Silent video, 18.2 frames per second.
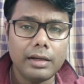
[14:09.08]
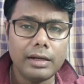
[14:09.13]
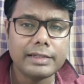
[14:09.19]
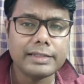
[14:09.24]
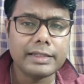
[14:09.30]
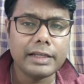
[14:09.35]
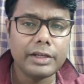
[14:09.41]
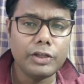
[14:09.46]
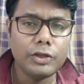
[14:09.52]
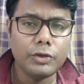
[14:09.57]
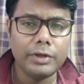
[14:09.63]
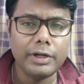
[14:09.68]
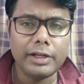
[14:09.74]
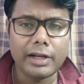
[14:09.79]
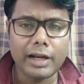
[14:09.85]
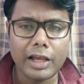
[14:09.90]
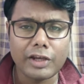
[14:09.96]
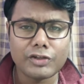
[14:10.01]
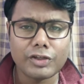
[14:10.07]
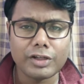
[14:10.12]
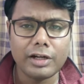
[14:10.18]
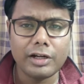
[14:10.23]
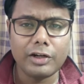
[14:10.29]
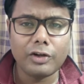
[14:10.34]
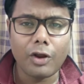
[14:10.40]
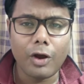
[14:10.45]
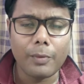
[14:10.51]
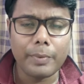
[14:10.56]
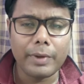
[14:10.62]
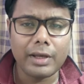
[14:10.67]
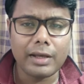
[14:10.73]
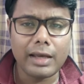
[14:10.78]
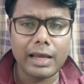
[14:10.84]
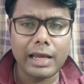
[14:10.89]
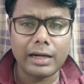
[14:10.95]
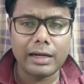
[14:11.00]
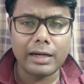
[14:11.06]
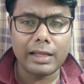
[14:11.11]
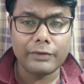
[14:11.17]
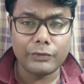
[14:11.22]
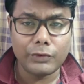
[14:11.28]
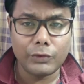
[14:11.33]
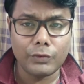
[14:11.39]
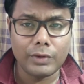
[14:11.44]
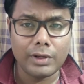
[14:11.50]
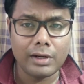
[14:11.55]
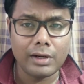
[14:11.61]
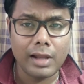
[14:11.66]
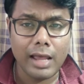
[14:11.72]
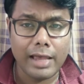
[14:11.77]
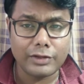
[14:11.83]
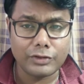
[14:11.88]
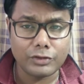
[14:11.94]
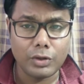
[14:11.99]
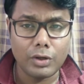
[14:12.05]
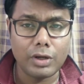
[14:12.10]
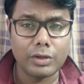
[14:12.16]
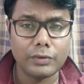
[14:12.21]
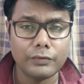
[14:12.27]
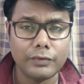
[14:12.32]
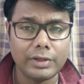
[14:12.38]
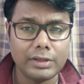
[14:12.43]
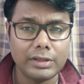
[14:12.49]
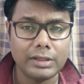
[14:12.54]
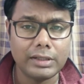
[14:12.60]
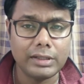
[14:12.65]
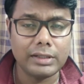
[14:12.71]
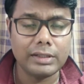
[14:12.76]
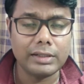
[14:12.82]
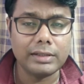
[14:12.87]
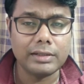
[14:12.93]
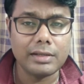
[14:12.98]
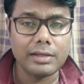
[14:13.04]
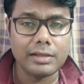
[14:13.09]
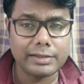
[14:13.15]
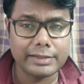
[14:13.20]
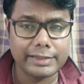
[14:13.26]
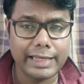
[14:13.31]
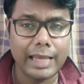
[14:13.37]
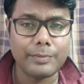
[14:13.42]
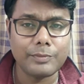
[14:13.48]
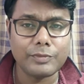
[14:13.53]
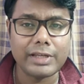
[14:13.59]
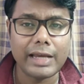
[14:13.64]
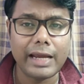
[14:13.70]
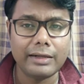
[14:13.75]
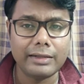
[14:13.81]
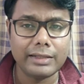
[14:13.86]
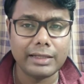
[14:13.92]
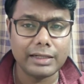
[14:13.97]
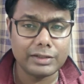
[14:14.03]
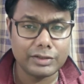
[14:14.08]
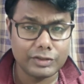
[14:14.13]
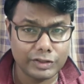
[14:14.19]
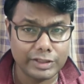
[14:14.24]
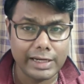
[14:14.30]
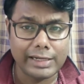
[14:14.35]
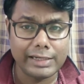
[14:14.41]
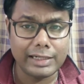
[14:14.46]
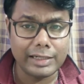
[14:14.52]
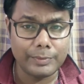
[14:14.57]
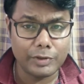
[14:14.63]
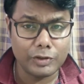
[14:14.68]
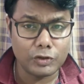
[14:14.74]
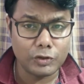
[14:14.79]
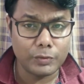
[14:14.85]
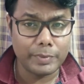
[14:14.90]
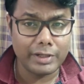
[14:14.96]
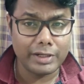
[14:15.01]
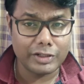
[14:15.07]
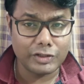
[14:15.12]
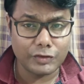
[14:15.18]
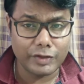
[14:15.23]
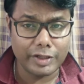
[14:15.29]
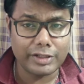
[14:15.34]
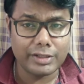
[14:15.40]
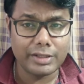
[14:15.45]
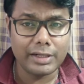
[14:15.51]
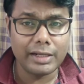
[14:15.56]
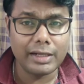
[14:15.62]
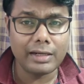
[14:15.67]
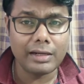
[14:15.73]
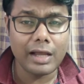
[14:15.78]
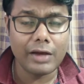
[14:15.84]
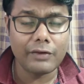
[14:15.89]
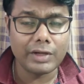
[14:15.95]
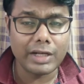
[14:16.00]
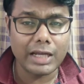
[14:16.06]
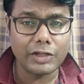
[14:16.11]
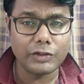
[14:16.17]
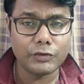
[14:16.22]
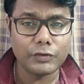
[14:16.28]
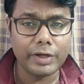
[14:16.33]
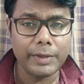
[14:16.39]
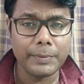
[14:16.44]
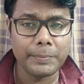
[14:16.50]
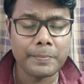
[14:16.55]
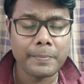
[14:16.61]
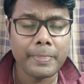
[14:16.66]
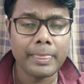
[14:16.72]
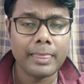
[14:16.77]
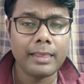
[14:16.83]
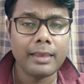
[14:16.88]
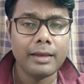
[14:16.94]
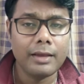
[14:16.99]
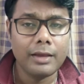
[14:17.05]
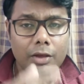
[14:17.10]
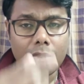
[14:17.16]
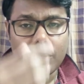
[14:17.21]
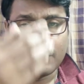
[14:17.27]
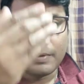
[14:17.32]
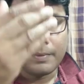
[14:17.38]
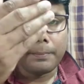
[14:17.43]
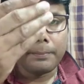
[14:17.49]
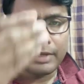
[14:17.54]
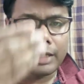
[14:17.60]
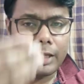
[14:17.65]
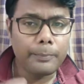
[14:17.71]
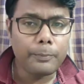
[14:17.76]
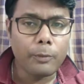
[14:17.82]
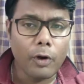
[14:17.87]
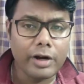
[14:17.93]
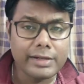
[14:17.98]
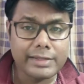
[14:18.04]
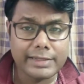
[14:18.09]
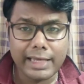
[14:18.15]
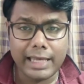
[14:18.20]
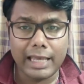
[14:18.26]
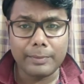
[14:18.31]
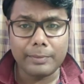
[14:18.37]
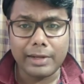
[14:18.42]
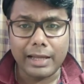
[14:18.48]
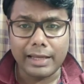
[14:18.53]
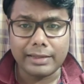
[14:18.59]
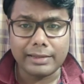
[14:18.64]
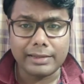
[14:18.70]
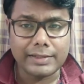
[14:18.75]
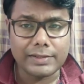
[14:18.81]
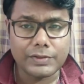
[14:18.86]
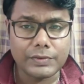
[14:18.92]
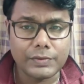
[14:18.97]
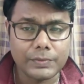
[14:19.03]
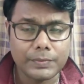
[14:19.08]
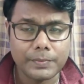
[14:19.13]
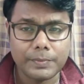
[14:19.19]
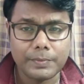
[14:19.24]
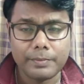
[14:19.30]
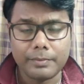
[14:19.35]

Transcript: It's a unidirectional topic and everyone has gone with the same side that child labor should be restricted in our country. Many points came like this.